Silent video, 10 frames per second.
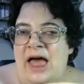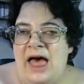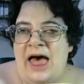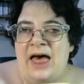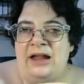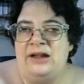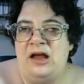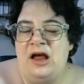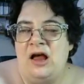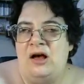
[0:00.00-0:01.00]
and
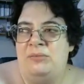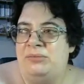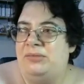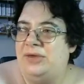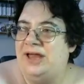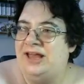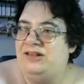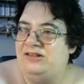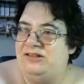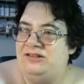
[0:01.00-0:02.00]
it
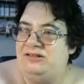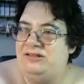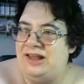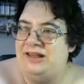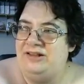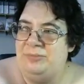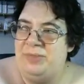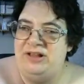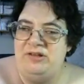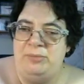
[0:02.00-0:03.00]
takes a
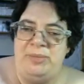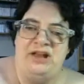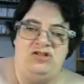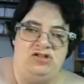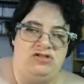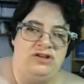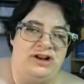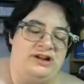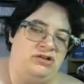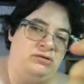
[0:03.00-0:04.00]
bit to bend. You
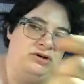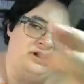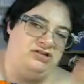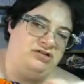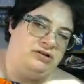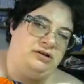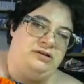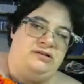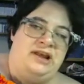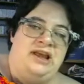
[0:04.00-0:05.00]
really do need to
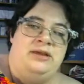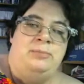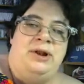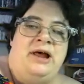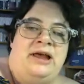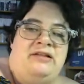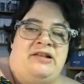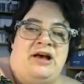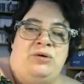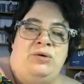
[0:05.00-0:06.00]
get your pliers
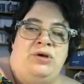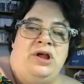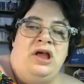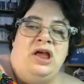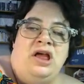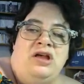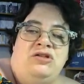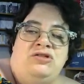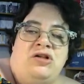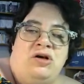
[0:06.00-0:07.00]
out,
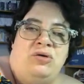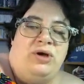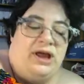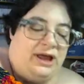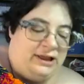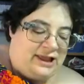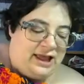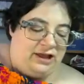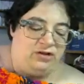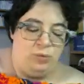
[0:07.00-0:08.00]
so it
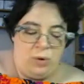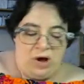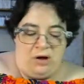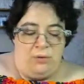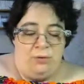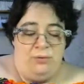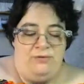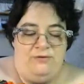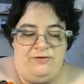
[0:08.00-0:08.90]
takes a while for